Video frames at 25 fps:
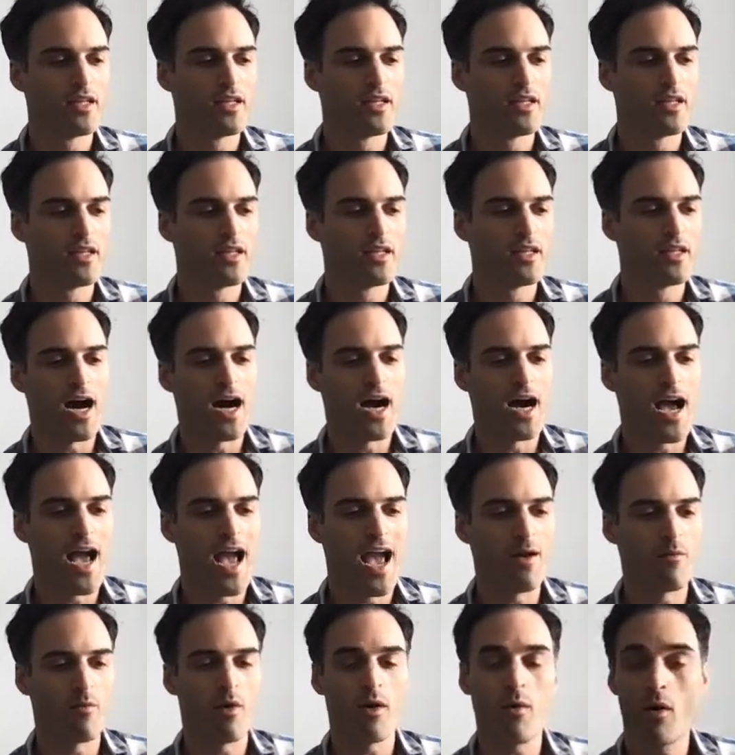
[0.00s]

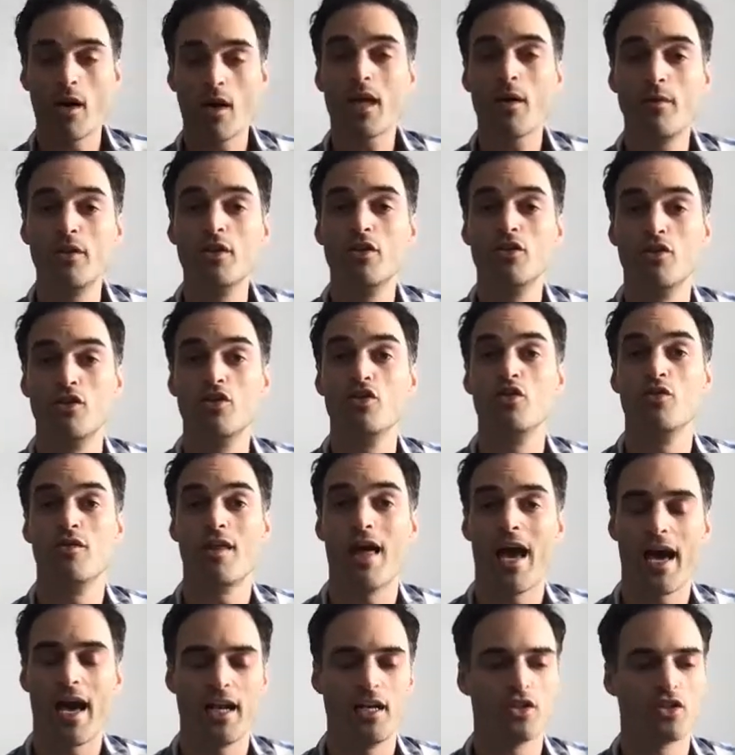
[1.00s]
And what can we do to do
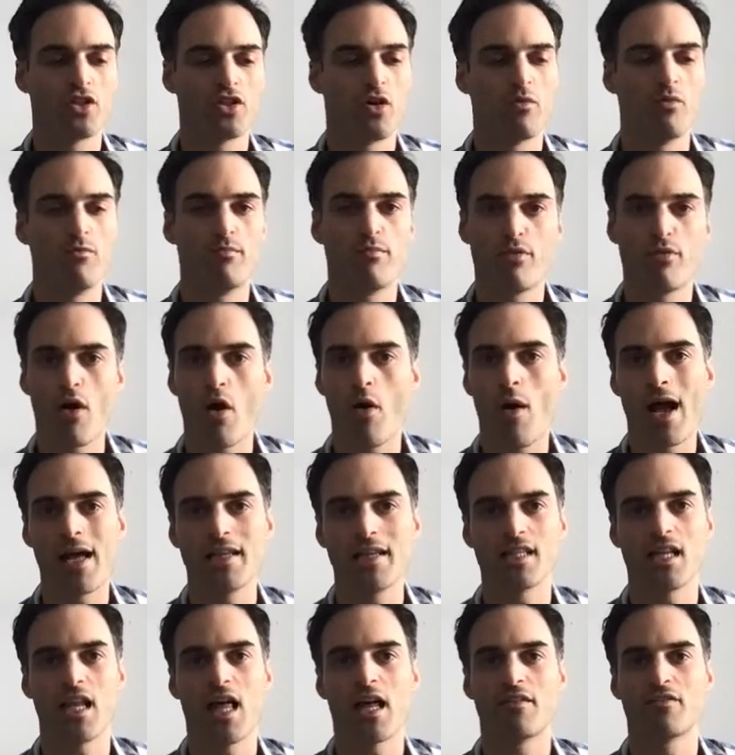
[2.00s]
that? And so Pro has
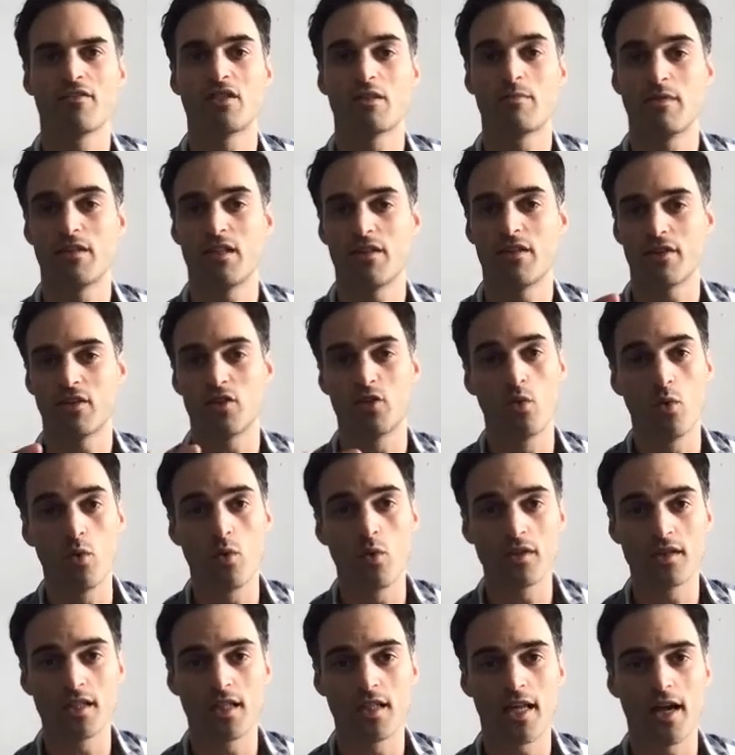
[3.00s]
a lot of specific
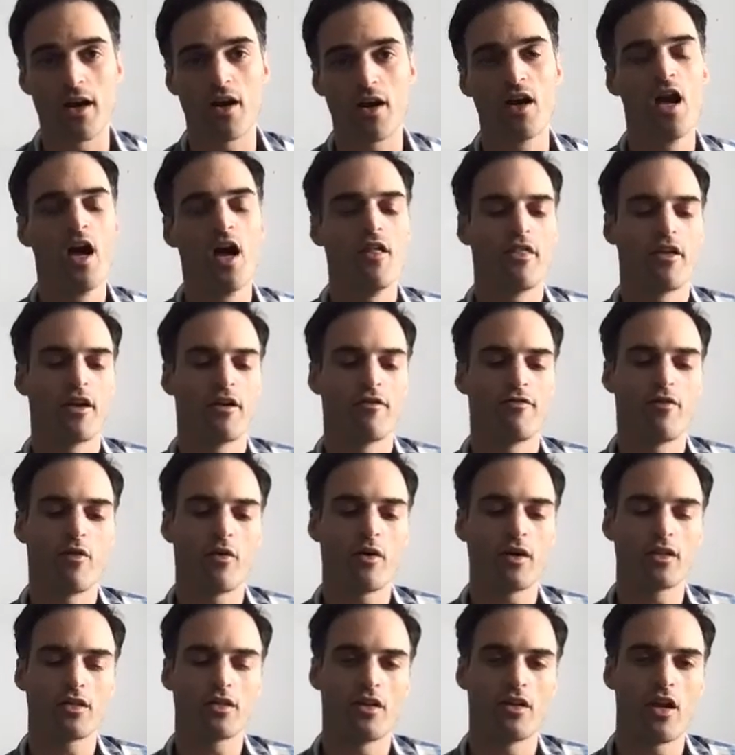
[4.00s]
tools in there that are
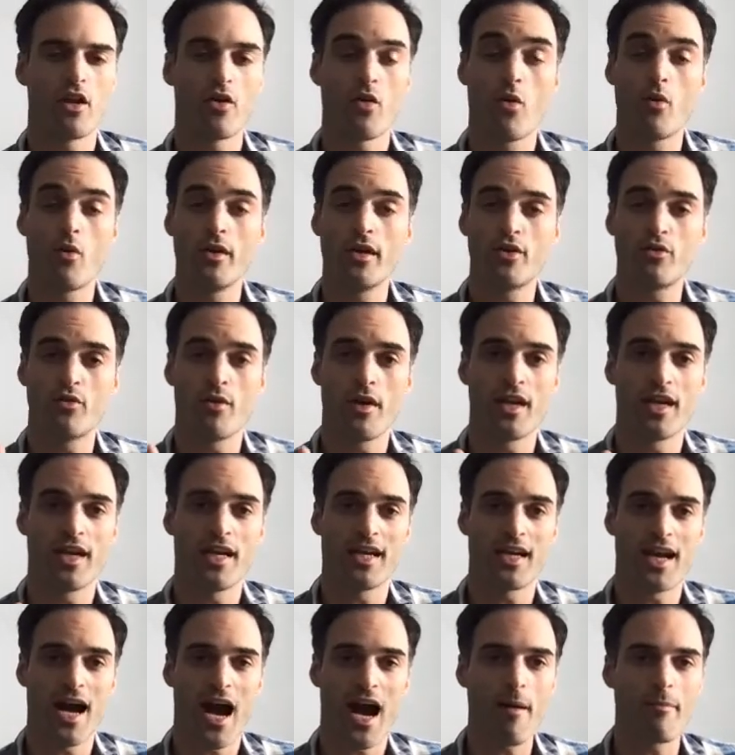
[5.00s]
focused on not only creating
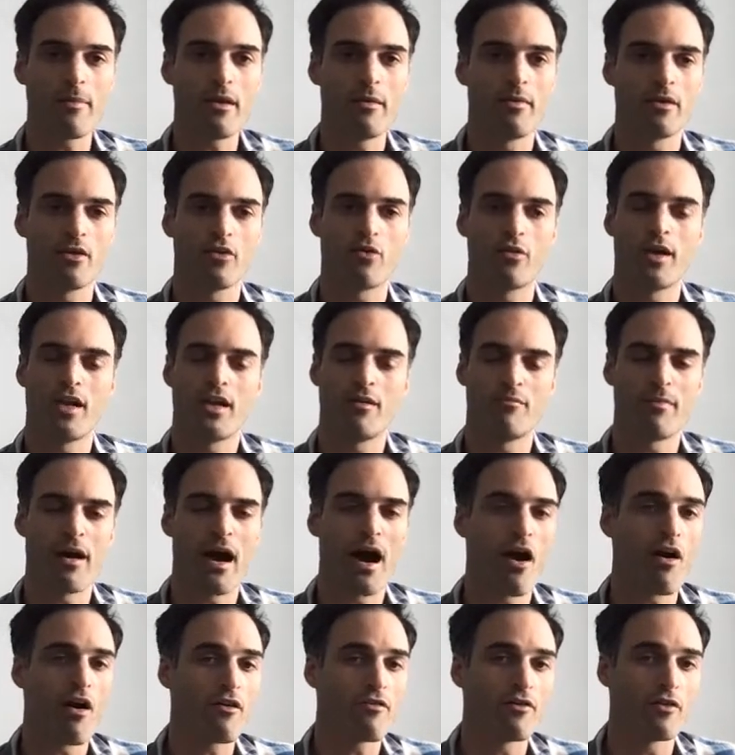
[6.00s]
copy, but creating
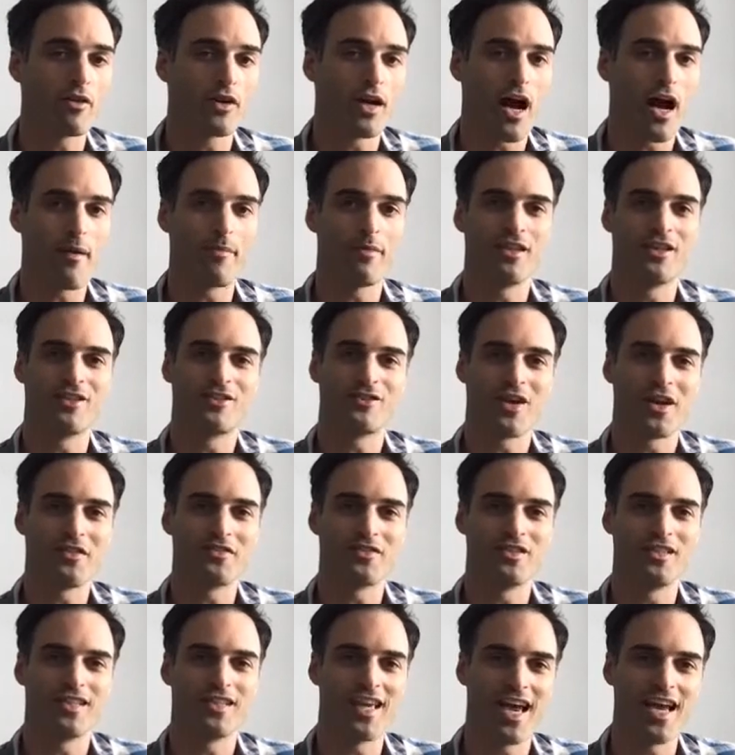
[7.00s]
powerful copy that drives
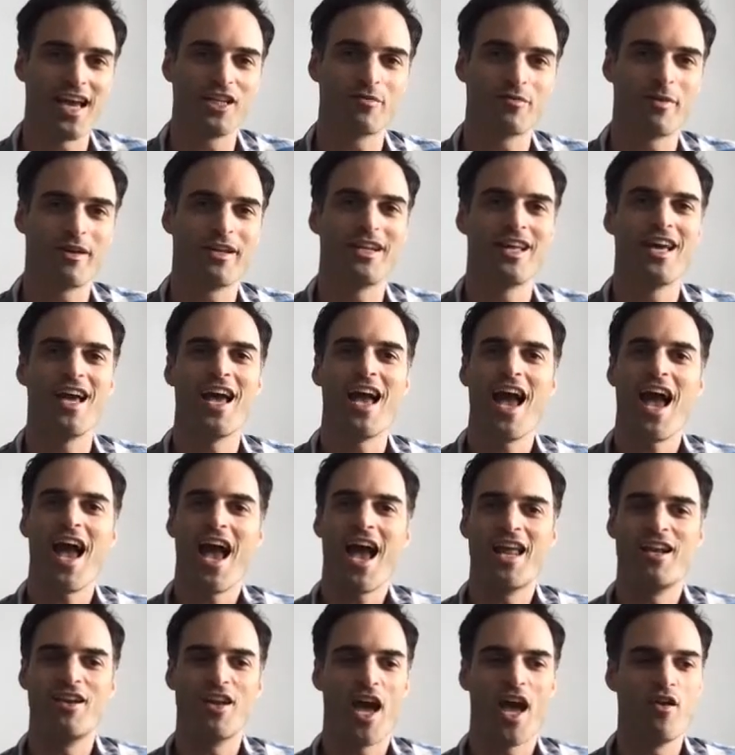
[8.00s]
engagement
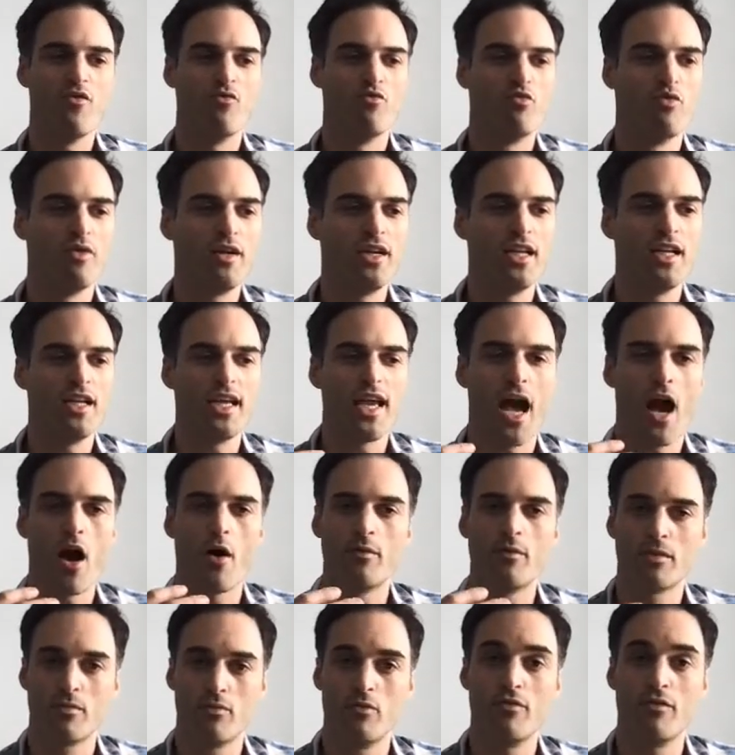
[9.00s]
and really
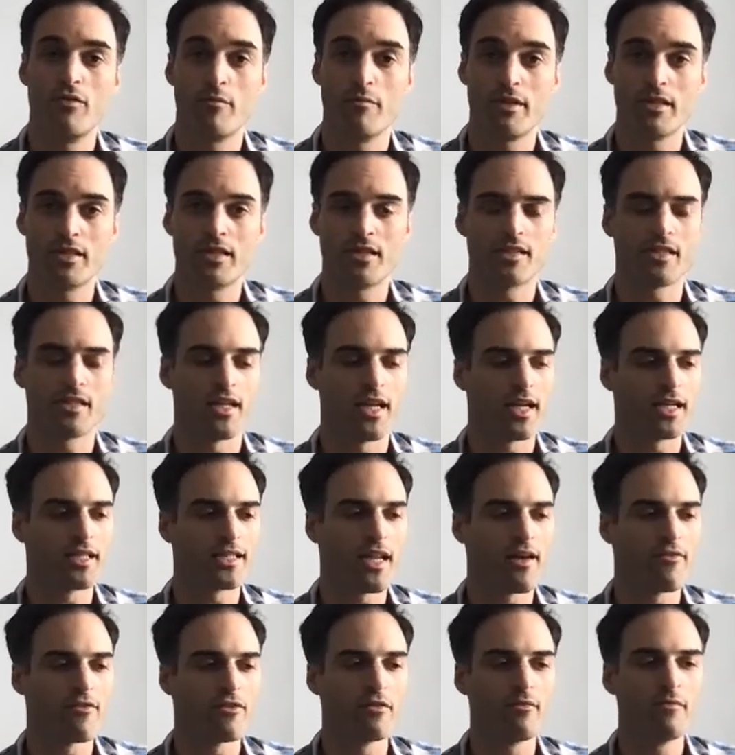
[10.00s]
helps move your business to the next
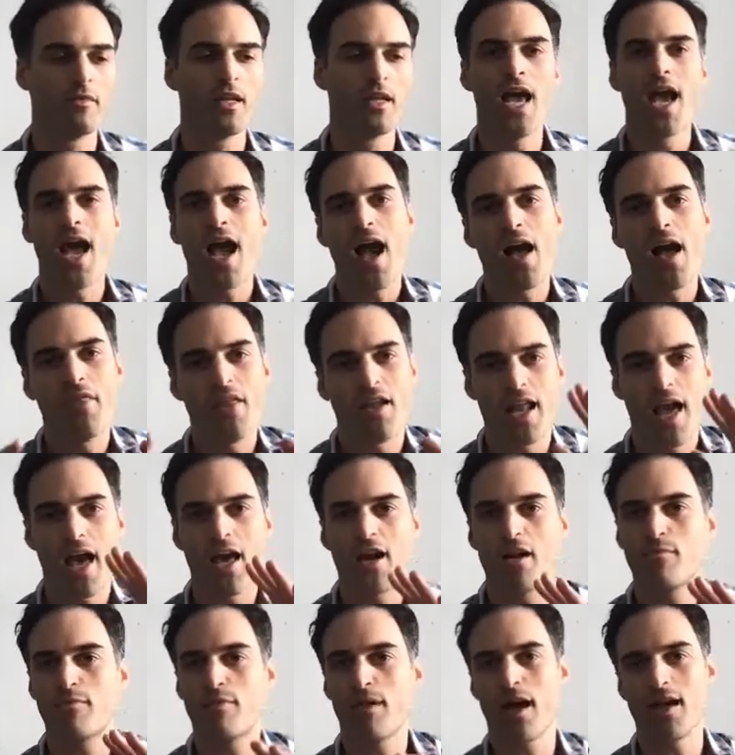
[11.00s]
level. And then
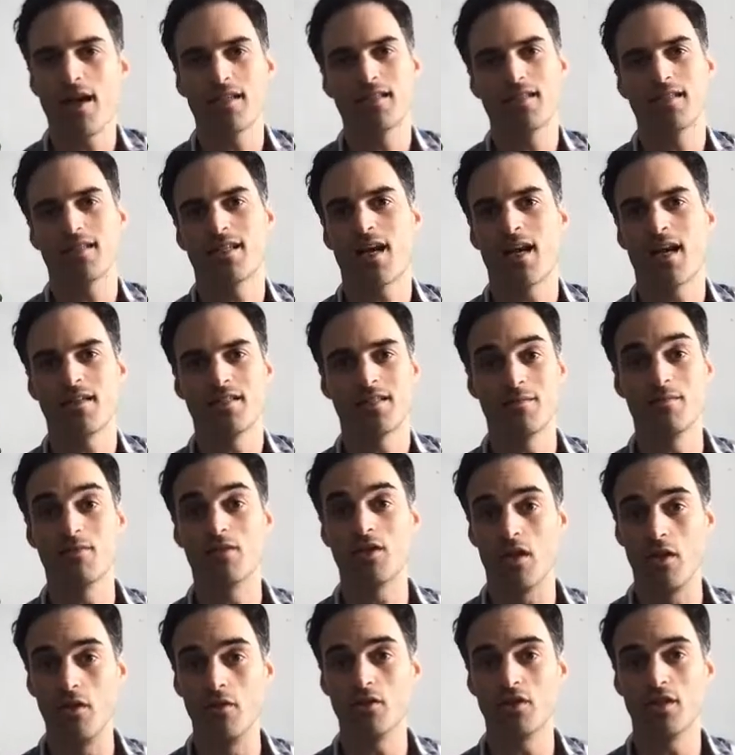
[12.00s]
Enterprise is a custom
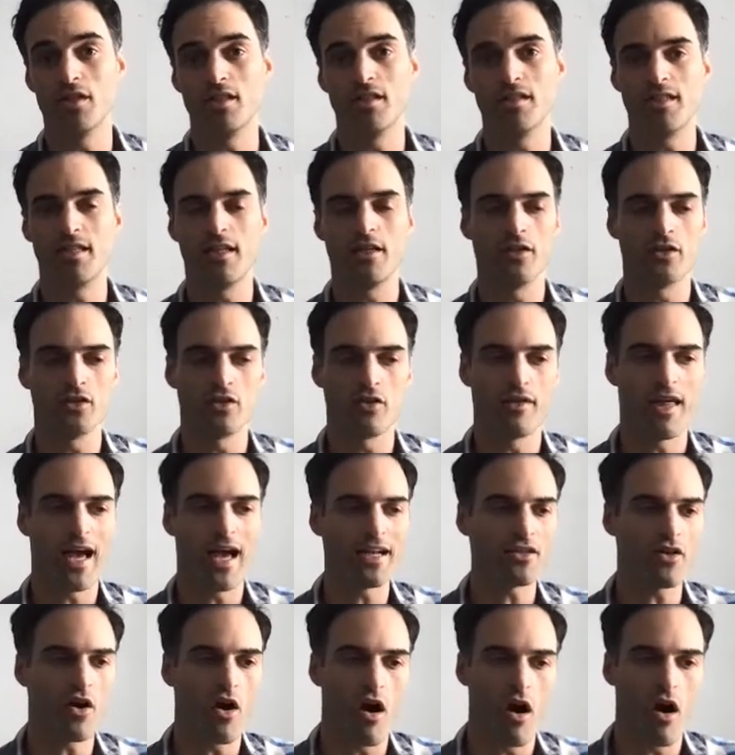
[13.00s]
solutions tier. So
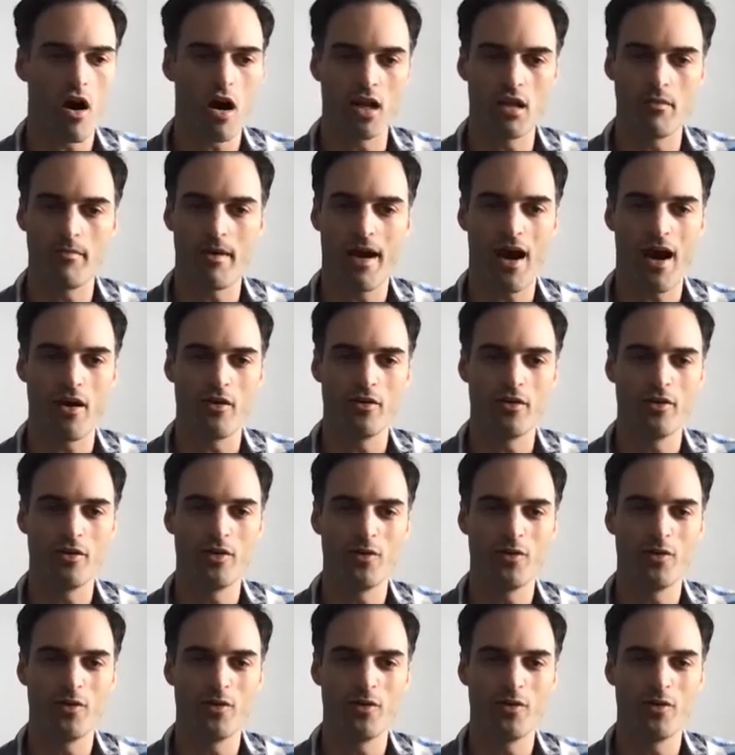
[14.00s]
that's all about,